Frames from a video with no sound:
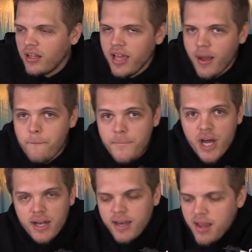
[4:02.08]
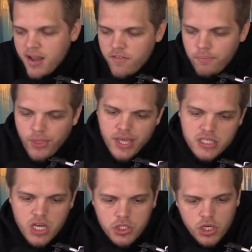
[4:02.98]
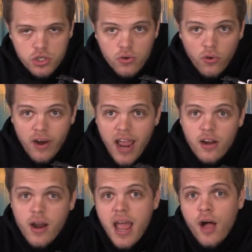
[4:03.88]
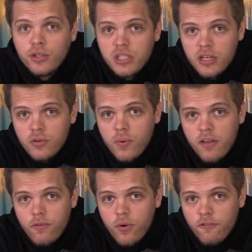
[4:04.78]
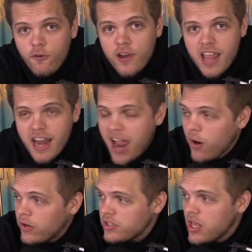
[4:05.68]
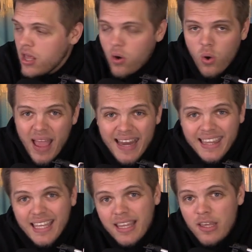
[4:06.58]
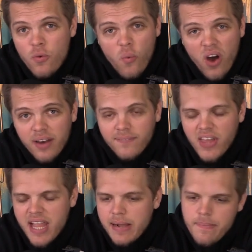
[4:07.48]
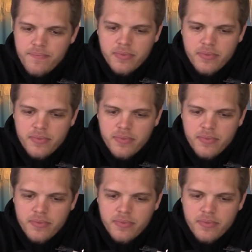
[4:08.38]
click a button and have a PlayStation controller at your house in 24 to 48 hours or anything that you want. Like,